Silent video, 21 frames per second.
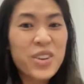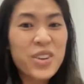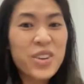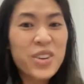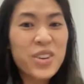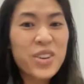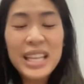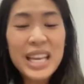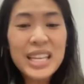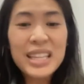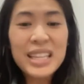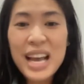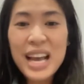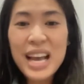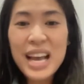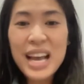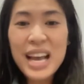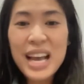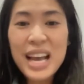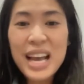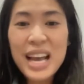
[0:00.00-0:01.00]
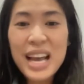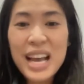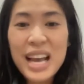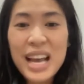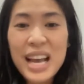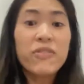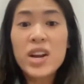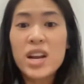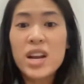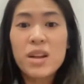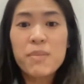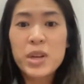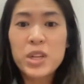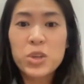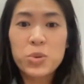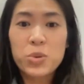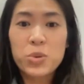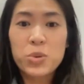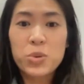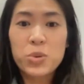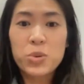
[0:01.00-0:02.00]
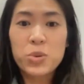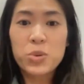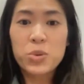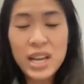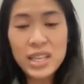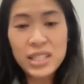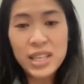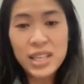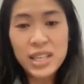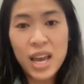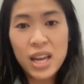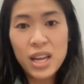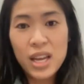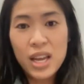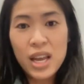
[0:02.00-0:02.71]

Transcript: anything that's just different between the left and the right side.